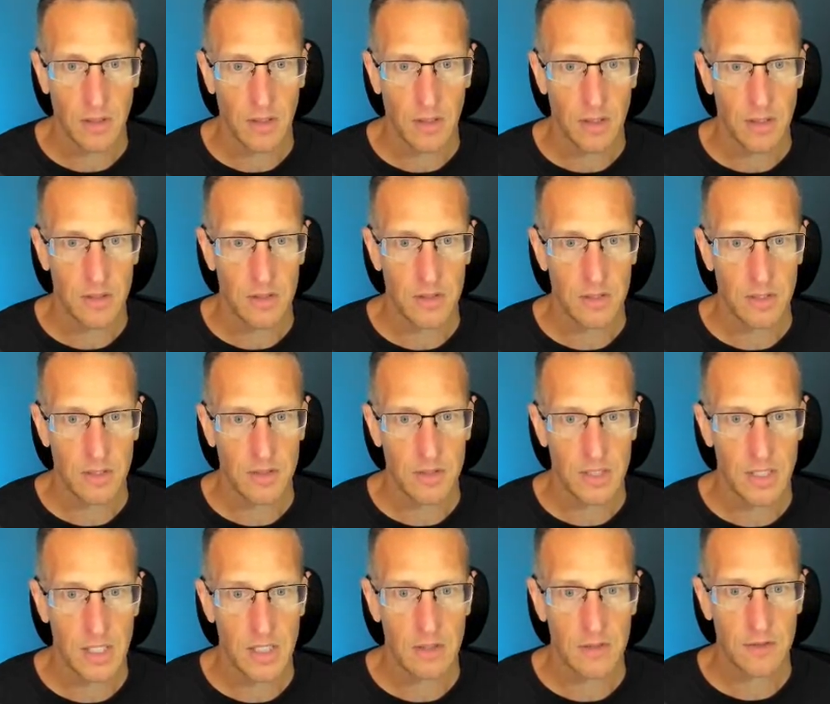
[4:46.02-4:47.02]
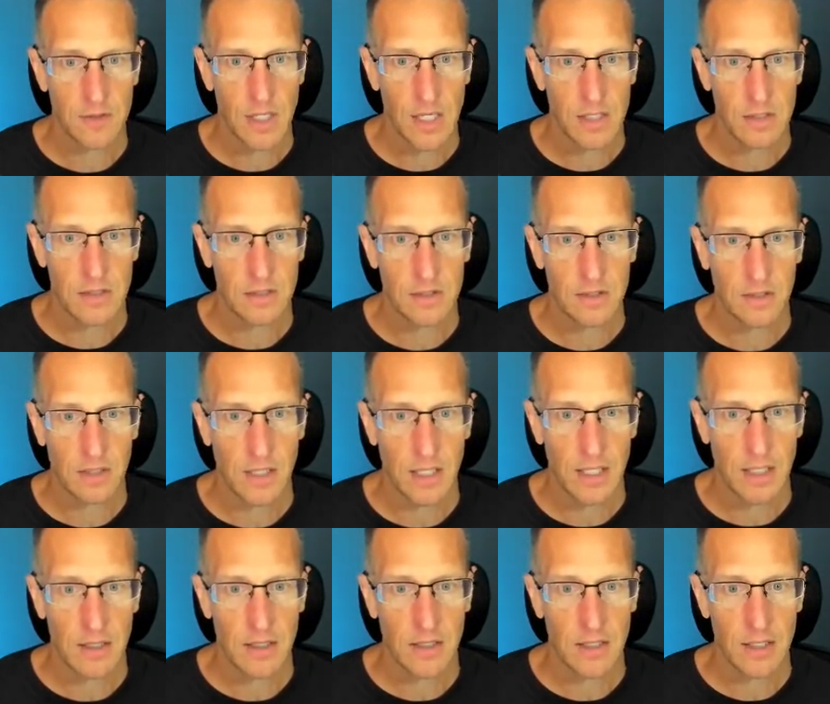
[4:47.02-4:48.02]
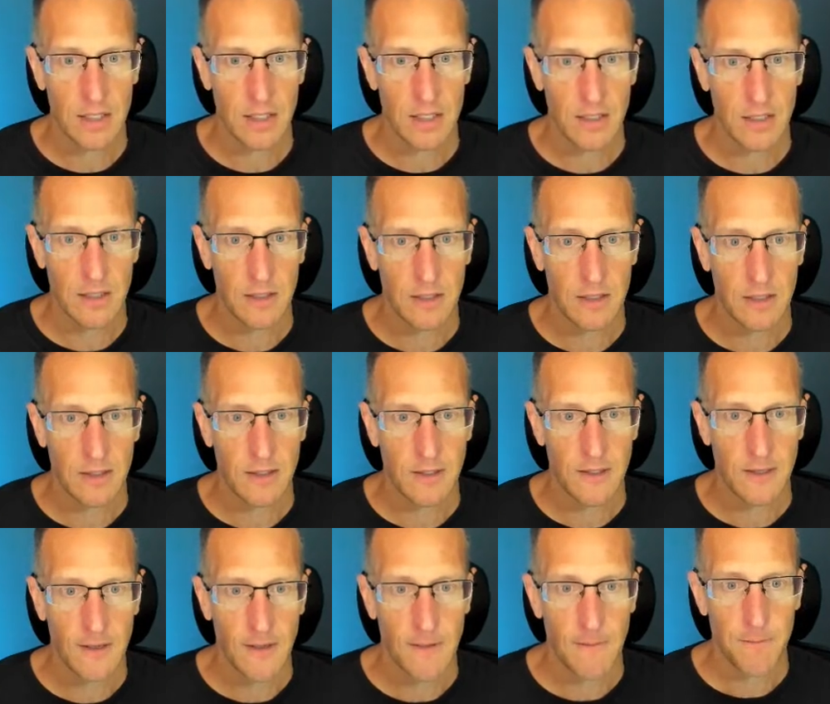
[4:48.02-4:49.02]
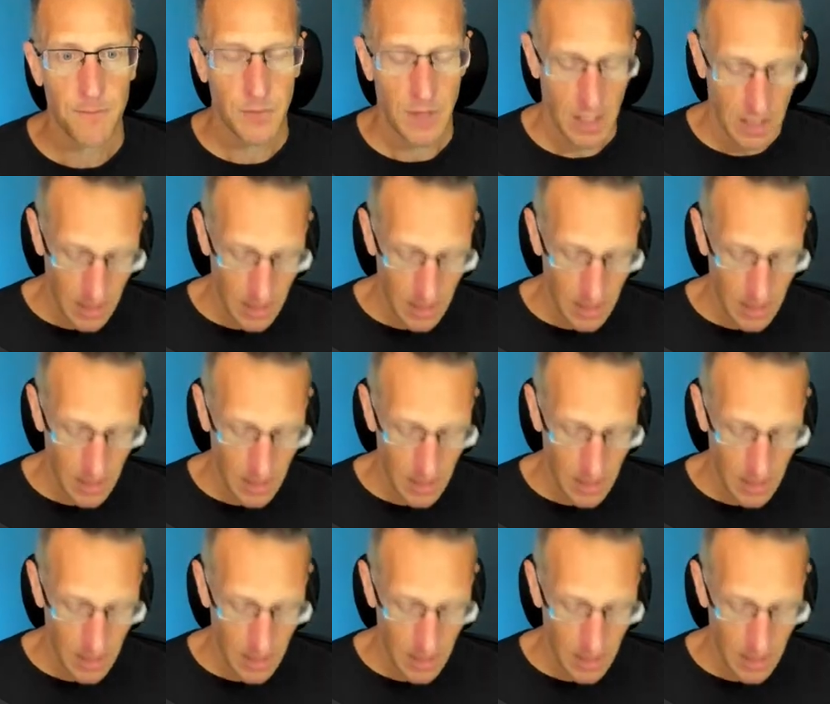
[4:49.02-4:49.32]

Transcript: and just inset slightly. And